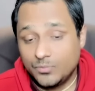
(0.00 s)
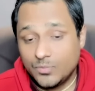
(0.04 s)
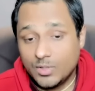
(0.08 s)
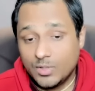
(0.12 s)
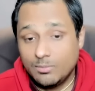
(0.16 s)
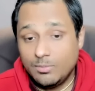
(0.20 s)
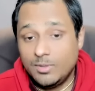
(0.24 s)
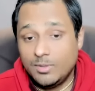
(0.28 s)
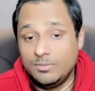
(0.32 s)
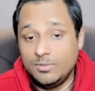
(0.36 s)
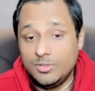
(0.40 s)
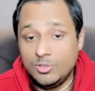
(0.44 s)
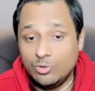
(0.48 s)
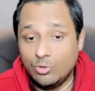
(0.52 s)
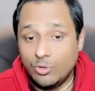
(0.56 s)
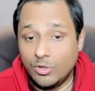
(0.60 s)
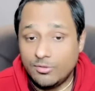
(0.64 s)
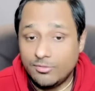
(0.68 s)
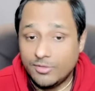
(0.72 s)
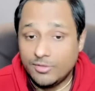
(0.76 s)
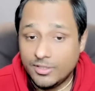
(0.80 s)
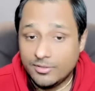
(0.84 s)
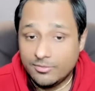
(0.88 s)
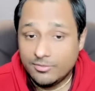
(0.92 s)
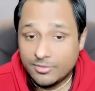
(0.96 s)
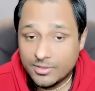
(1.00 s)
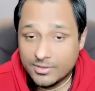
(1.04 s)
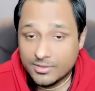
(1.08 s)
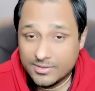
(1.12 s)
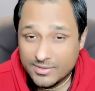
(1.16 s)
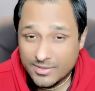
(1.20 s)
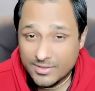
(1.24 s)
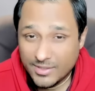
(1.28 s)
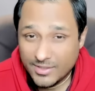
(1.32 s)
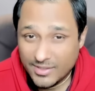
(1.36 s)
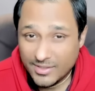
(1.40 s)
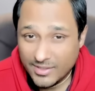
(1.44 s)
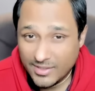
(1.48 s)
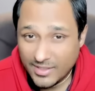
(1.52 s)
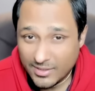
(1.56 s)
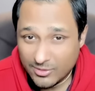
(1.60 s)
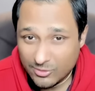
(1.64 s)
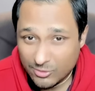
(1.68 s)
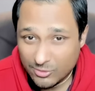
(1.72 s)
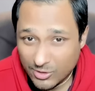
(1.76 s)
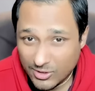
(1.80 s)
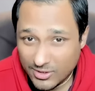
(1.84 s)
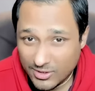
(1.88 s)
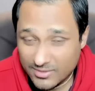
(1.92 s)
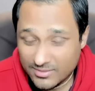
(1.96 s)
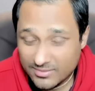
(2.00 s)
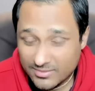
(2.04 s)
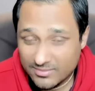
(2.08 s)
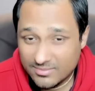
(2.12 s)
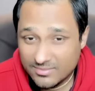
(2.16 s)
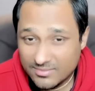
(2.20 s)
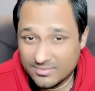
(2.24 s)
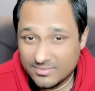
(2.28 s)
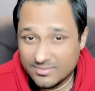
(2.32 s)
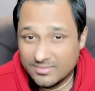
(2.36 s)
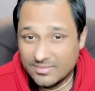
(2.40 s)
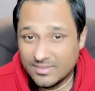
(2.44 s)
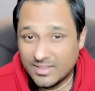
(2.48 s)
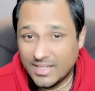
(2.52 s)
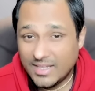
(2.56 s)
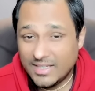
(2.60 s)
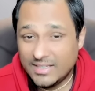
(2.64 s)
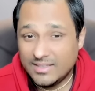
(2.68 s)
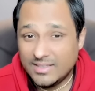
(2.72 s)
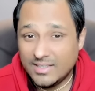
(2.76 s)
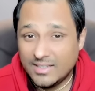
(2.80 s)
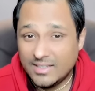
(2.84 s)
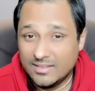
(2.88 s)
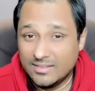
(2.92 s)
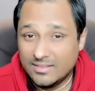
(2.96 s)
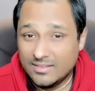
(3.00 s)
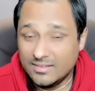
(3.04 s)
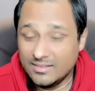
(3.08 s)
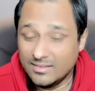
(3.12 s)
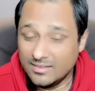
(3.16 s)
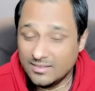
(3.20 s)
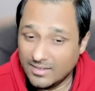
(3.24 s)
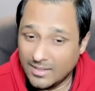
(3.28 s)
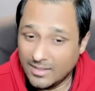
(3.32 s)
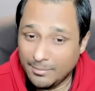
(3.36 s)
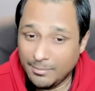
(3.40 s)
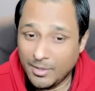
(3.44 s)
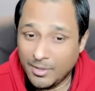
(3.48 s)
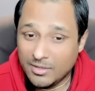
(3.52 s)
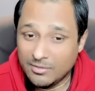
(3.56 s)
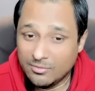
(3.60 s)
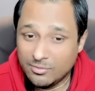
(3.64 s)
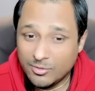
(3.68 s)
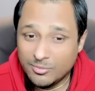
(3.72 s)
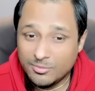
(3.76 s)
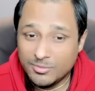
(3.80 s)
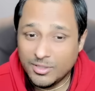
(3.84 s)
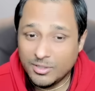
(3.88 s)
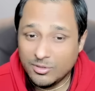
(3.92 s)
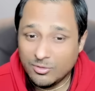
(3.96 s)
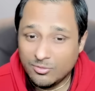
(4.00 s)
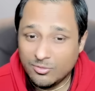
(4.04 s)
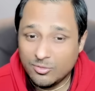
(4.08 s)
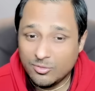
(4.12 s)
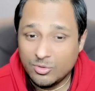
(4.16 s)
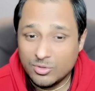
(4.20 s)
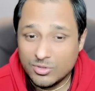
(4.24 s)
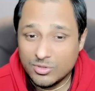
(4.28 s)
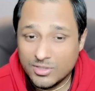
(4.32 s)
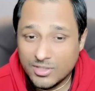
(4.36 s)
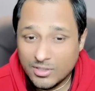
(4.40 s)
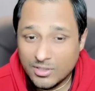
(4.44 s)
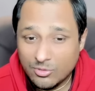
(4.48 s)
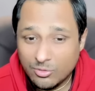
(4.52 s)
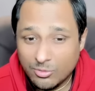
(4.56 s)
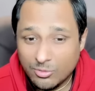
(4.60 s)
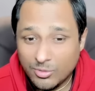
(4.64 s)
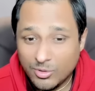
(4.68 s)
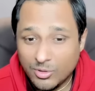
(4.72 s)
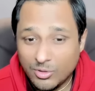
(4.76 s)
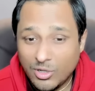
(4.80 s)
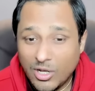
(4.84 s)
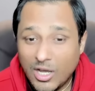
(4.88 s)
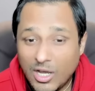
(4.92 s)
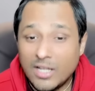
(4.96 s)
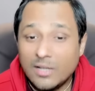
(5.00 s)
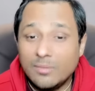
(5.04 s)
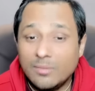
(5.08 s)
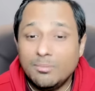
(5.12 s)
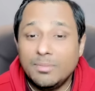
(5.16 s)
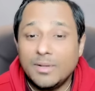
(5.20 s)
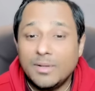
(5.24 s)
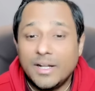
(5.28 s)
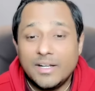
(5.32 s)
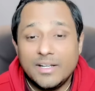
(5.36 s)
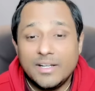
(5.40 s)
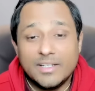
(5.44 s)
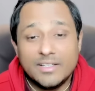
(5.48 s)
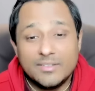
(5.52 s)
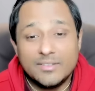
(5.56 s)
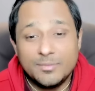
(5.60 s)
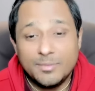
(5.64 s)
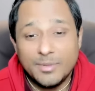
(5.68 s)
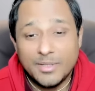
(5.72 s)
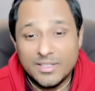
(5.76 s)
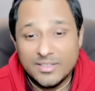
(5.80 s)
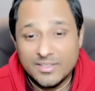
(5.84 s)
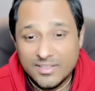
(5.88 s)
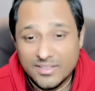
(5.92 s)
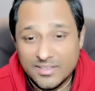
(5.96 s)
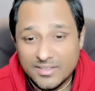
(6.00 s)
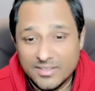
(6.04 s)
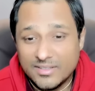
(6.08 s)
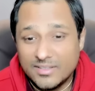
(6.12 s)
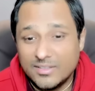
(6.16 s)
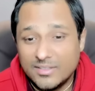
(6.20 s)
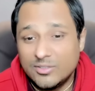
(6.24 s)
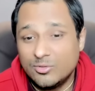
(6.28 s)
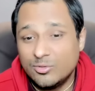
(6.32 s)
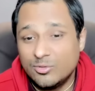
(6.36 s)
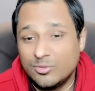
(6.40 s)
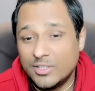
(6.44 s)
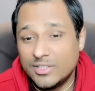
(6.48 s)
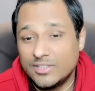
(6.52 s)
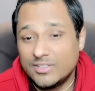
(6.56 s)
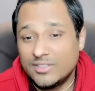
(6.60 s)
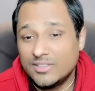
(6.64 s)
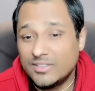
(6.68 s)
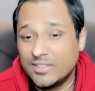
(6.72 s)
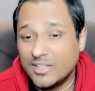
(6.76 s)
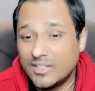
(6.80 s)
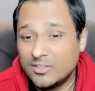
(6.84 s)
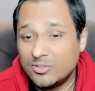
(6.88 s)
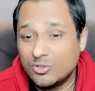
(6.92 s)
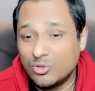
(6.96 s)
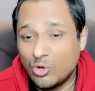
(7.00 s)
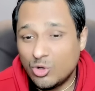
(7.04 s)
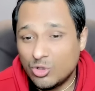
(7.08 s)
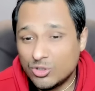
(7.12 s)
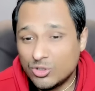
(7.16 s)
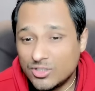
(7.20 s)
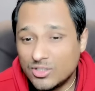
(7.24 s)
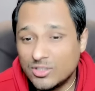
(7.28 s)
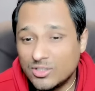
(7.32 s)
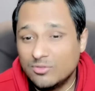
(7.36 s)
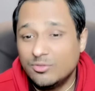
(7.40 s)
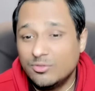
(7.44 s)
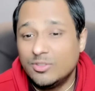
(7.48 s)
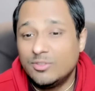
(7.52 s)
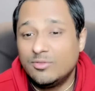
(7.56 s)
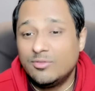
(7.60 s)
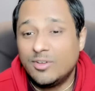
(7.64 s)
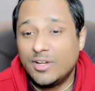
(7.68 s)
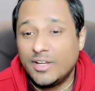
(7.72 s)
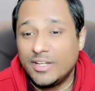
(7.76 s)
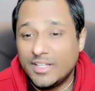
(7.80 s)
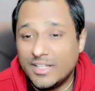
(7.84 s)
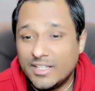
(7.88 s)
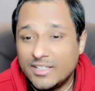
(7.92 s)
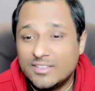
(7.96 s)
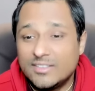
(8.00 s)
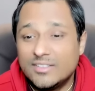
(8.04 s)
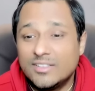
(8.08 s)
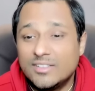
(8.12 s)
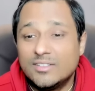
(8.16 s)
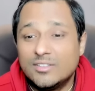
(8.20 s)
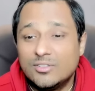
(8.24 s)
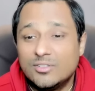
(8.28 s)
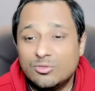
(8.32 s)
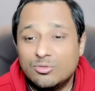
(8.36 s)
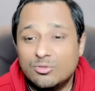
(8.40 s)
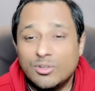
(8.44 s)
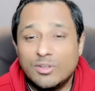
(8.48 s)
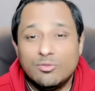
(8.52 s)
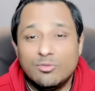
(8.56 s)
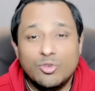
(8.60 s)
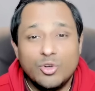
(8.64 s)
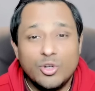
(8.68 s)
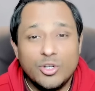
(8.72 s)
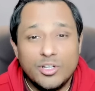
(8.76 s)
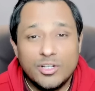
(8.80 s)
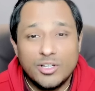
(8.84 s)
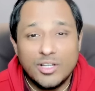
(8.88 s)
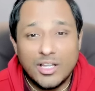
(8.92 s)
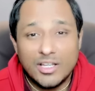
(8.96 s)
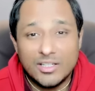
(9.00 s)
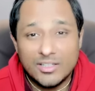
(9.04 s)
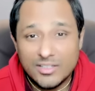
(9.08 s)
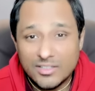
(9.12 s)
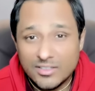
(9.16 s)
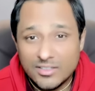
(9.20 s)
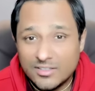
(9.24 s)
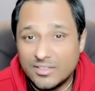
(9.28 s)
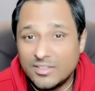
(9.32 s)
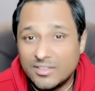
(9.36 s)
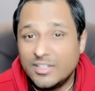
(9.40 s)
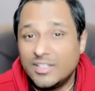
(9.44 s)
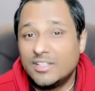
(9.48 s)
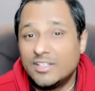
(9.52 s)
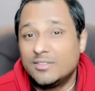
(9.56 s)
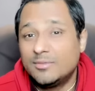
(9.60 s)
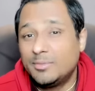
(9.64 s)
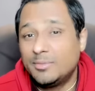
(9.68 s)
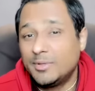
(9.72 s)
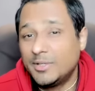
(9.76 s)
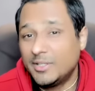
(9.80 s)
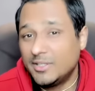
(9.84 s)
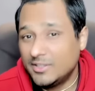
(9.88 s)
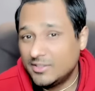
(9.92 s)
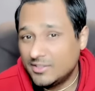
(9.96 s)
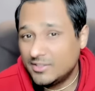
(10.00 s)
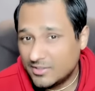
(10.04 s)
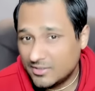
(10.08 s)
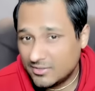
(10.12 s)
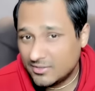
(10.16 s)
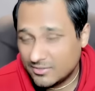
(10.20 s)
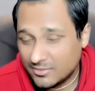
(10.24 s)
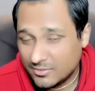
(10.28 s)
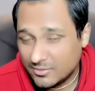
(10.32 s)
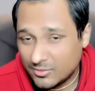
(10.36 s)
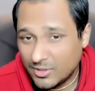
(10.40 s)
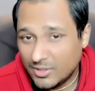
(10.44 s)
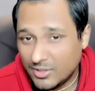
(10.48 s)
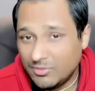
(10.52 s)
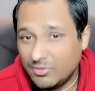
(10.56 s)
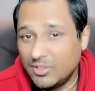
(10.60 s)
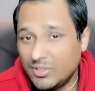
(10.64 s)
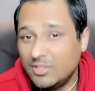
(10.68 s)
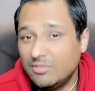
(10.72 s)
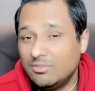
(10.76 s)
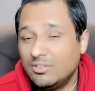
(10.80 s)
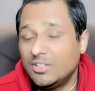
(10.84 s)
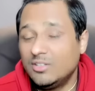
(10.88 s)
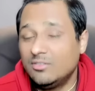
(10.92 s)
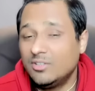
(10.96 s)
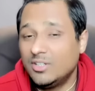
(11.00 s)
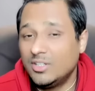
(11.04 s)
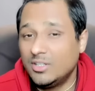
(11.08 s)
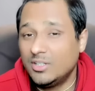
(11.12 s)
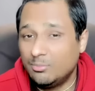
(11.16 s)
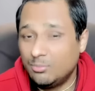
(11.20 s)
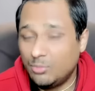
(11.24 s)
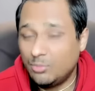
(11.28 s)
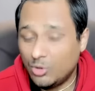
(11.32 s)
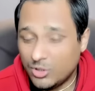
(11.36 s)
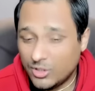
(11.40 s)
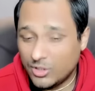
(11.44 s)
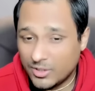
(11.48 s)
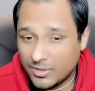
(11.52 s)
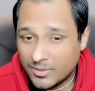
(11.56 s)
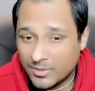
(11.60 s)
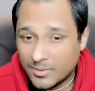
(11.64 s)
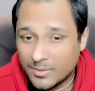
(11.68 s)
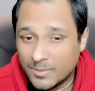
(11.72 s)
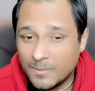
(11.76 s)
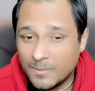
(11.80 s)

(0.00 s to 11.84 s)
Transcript: Maybe you are very frustrated actually and then hmm. apart from that, of course, there could be you know unplanned expenses. So exercise caution with finances to avoid unnecessary expenditure. Okay, very, very, very important.